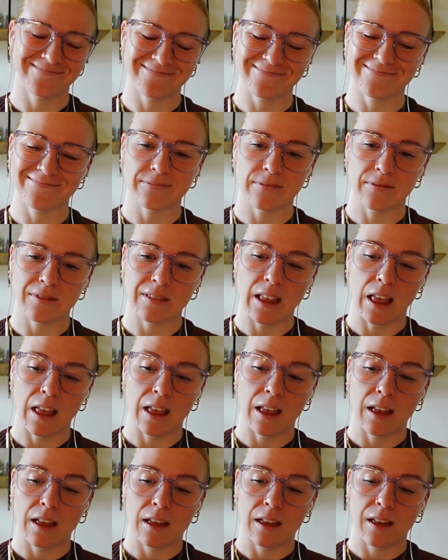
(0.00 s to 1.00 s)
We'll see.
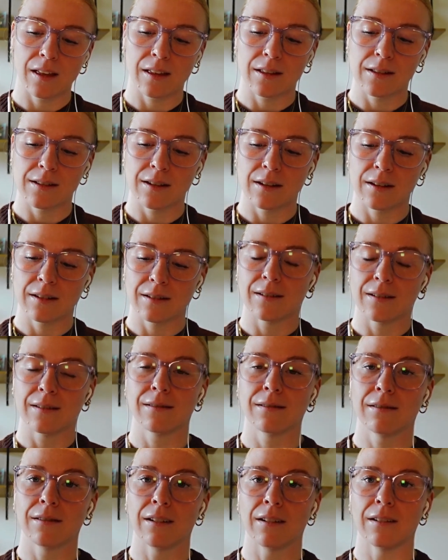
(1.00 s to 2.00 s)
We'll
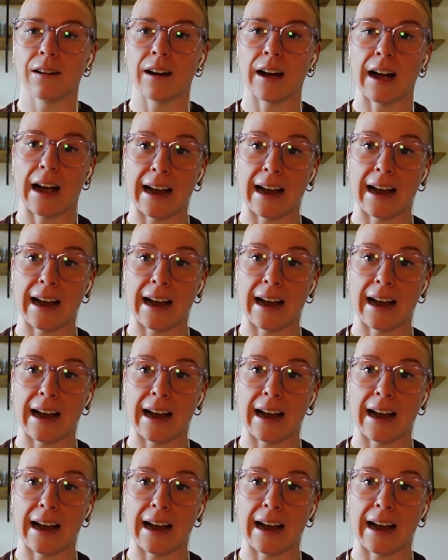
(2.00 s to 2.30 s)
see.